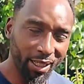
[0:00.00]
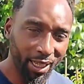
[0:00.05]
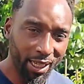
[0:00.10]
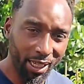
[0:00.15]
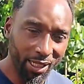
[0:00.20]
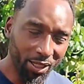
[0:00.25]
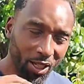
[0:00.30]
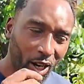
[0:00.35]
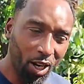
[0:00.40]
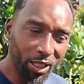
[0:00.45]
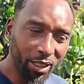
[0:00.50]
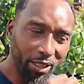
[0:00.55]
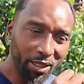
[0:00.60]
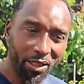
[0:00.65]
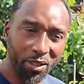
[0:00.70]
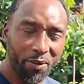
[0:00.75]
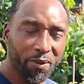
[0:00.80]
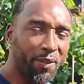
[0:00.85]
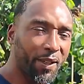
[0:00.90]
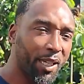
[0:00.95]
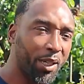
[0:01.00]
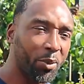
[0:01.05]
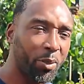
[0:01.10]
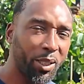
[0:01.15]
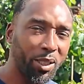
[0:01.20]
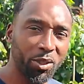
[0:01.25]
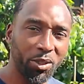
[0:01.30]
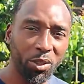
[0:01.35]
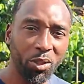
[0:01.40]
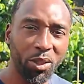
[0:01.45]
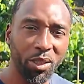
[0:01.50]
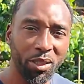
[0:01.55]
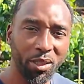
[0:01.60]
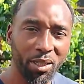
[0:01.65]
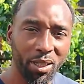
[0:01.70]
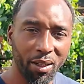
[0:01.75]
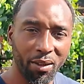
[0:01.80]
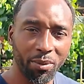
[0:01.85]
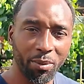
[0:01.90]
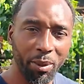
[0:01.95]
It's harder to think when you're doing
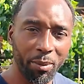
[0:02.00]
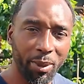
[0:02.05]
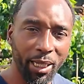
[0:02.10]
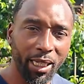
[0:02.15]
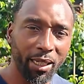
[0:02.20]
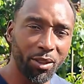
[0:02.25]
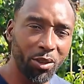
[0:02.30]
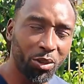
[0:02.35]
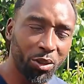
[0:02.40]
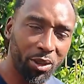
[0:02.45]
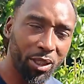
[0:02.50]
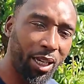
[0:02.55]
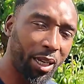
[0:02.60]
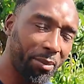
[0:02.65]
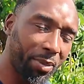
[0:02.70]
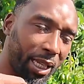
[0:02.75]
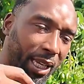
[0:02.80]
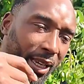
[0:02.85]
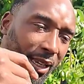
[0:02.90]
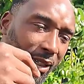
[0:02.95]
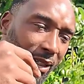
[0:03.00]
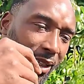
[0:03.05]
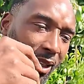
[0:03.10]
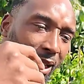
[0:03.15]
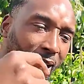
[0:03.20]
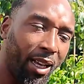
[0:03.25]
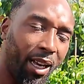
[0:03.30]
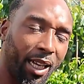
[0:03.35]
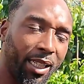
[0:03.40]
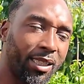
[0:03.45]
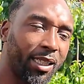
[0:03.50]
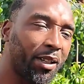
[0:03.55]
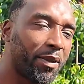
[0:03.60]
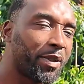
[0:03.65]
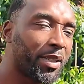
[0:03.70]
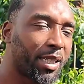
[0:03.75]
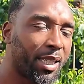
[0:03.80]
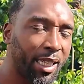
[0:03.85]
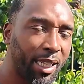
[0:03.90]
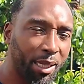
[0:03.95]
stuff, but making sure that I'm getting enough
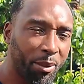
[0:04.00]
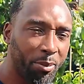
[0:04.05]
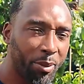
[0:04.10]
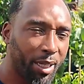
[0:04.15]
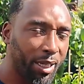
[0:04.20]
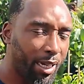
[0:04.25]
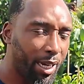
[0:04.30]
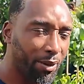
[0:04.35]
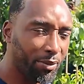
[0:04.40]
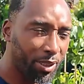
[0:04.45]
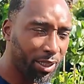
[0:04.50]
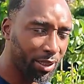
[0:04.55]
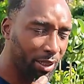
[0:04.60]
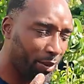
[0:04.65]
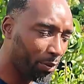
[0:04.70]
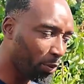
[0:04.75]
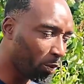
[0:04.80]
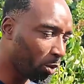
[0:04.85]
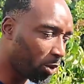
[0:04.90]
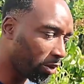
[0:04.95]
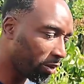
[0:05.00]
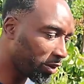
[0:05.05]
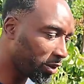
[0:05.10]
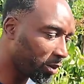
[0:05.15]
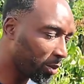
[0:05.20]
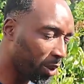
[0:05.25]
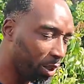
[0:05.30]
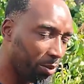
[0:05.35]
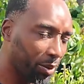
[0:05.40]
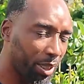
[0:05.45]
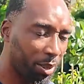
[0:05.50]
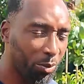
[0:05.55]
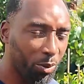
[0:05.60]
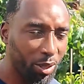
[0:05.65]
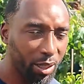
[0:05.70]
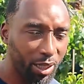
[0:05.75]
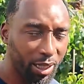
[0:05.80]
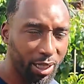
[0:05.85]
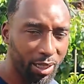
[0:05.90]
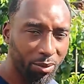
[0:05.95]
sleep and having enough water as well when I'm
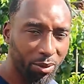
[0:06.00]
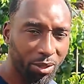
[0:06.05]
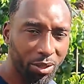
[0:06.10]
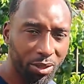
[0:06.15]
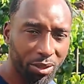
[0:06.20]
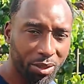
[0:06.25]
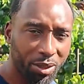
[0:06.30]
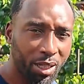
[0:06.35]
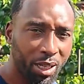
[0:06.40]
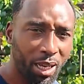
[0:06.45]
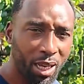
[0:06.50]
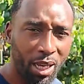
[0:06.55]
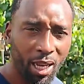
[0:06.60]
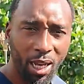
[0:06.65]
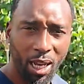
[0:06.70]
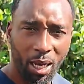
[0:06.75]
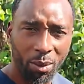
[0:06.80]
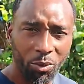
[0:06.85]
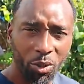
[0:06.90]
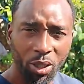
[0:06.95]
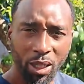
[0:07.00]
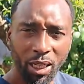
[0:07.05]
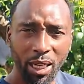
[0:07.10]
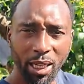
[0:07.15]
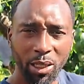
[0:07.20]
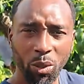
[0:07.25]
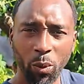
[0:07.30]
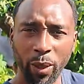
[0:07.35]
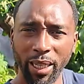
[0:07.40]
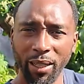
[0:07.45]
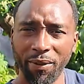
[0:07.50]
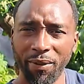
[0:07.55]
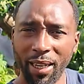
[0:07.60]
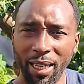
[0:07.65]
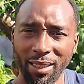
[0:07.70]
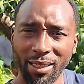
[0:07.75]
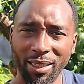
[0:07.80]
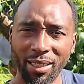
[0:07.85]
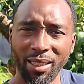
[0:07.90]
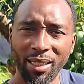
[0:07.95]
working, because I'm doing like
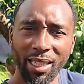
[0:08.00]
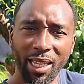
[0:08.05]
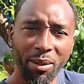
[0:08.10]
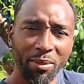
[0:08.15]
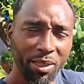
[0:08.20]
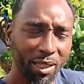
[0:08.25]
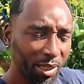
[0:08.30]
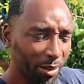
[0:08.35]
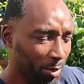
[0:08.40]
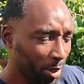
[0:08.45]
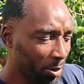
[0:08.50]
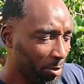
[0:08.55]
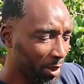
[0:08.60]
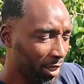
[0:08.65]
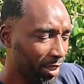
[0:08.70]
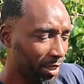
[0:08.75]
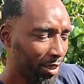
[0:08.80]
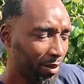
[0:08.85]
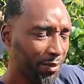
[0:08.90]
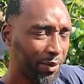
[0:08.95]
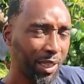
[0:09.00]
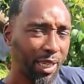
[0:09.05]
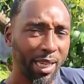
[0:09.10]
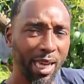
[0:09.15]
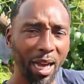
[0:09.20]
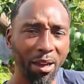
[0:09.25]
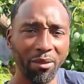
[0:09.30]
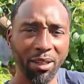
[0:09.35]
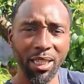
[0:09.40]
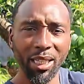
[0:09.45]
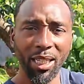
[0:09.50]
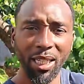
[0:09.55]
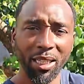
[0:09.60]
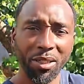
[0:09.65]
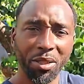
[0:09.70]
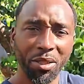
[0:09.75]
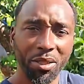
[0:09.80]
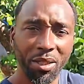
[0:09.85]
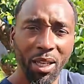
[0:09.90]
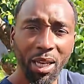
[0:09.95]
20,000 steps at the moment, and I think carrying
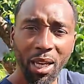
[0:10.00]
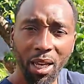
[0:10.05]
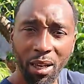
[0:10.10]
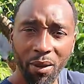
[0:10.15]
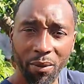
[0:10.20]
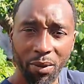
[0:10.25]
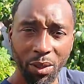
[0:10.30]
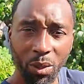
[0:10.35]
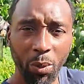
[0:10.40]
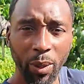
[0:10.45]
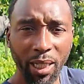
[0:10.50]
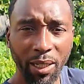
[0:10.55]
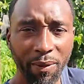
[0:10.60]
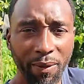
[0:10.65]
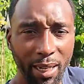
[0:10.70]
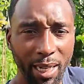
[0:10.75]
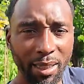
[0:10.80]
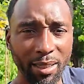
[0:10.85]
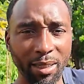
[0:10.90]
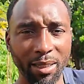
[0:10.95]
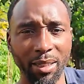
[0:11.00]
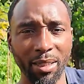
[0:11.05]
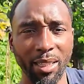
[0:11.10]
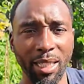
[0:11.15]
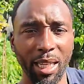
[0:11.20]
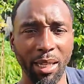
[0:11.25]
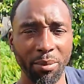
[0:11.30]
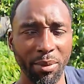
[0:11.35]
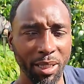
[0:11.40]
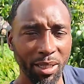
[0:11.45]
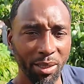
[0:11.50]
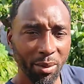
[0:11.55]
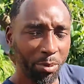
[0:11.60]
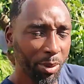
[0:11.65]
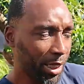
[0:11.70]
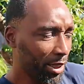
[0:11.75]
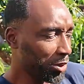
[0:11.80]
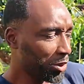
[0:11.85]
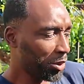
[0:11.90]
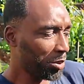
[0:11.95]
this for 20,000 steps is a
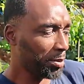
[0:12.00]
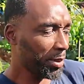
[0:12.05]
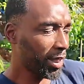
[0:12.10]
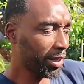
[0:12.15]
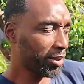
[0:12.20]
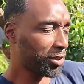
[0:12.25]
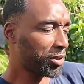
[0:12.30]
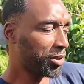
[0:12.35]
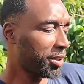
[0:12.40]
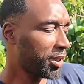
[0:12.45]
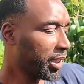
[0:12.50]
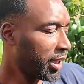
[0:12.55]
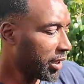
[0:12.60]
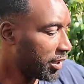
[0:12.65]
bit too much.